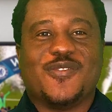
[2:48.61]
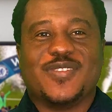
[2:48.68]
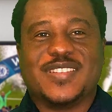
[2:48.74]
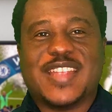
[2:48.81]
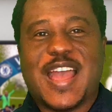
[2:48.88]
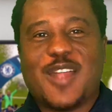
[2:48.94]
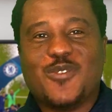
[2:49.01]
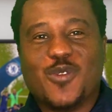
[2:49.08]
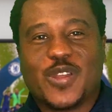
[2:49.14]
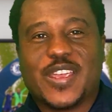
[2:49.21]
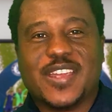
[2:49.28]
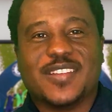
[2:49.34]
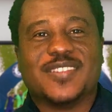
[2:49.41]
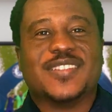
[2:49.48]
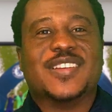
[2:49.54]
They are
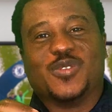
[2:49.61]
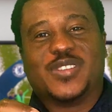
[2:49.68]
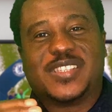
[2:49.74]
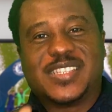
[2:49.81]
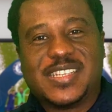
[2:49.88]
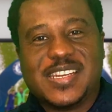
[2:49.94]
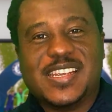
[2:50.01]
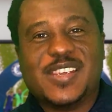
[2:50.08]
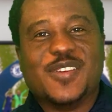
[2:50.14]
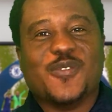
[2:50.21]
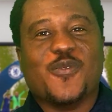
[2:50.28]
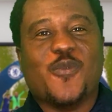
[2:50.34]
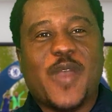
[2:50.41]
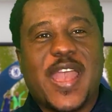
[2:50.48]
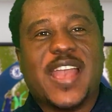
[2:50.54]
looking to see
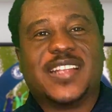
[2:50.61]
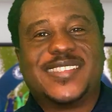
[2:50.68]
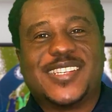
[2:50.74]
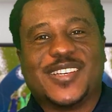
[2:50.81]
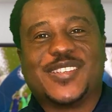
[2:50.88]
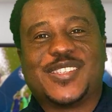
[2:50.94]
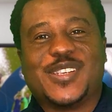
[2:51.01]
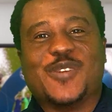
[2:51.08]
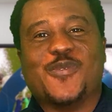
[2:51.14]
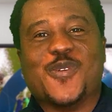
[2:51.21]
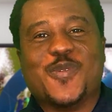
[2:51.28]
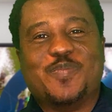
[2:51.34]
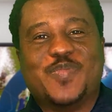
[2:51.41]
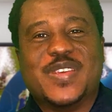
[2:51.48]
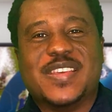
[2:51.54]
where Chelsea will
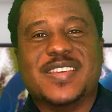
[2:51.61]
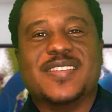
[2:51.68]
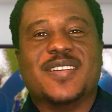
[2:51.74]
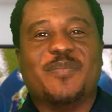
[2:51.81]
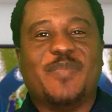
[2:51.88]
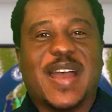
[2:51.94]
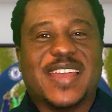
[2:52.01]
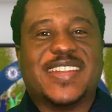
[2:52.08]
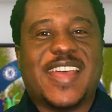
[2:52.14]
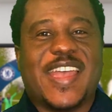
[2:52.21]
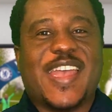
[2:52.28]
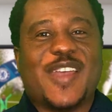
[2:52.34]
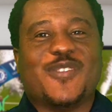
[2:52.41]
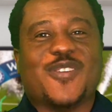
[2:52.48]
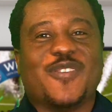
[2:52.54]
be by the
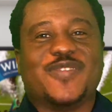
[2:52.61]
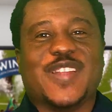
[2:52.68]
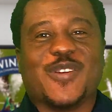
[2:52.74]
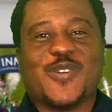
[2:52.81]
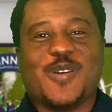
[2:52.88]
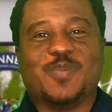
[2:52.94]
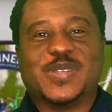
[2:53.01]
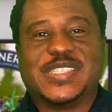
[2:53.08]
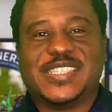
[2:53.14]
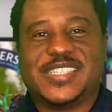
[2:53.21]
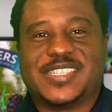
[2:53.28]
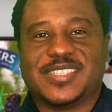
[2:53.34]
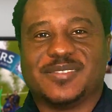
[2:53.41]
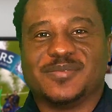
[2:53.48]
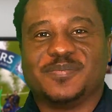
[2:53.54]
end of the
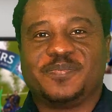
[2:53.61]
competition.